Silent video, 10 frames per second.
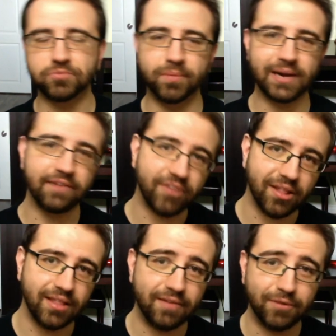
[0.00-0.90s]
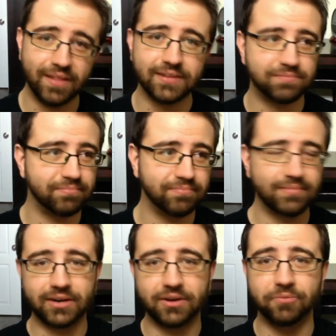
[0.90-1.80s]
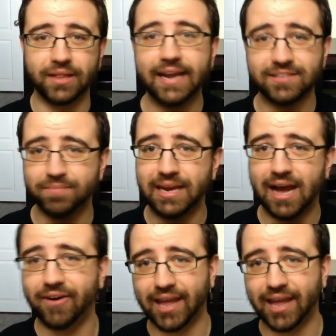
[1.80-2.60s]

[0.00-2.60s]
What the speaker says: this woman I fell in love with is, related to me now.